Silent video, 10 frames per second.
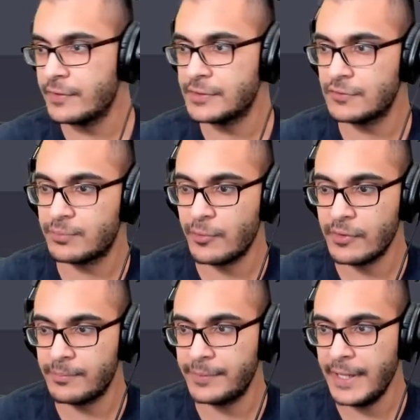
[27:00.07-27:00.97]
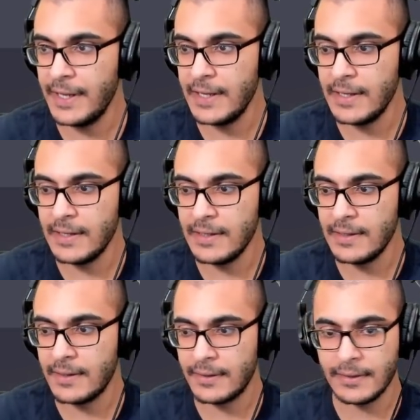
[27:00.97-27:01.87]
just brought up a
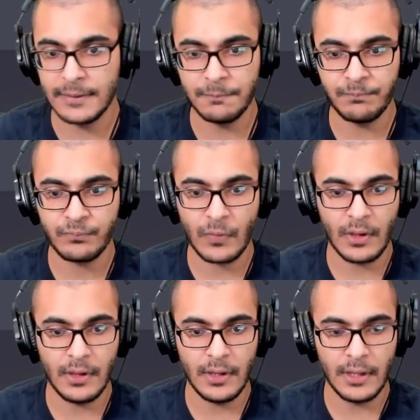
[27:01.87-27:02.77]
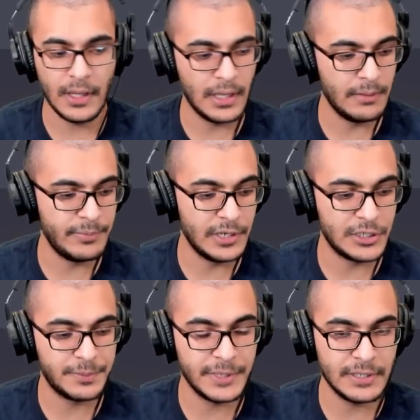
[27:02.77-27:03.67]

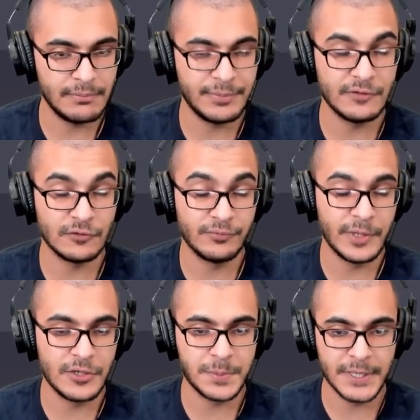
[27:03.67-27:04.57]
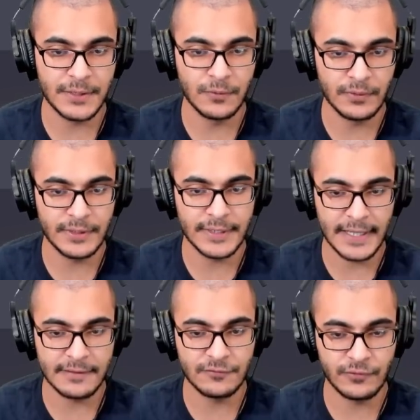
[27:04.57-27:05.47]
piece of PHP code
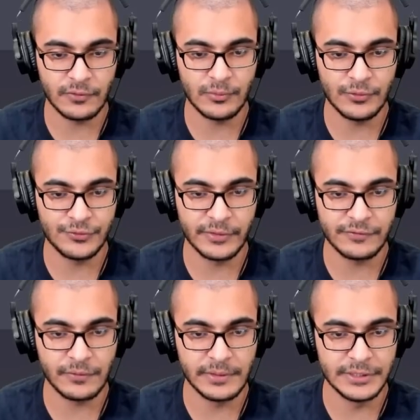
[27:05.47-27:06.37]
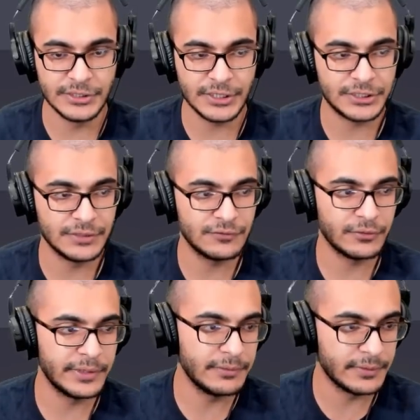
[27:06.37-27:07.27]
that is vulnerable to SQL injection.
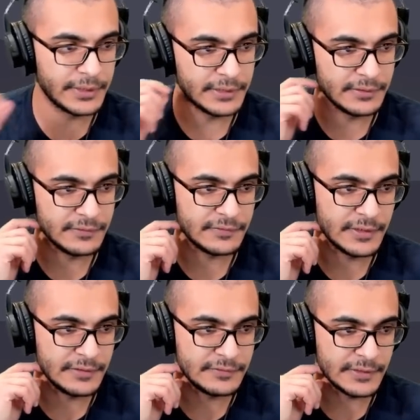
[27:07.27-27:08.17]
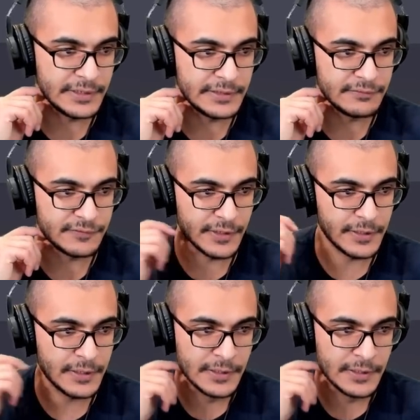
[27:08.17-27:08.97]
So I can, in this case, I can say,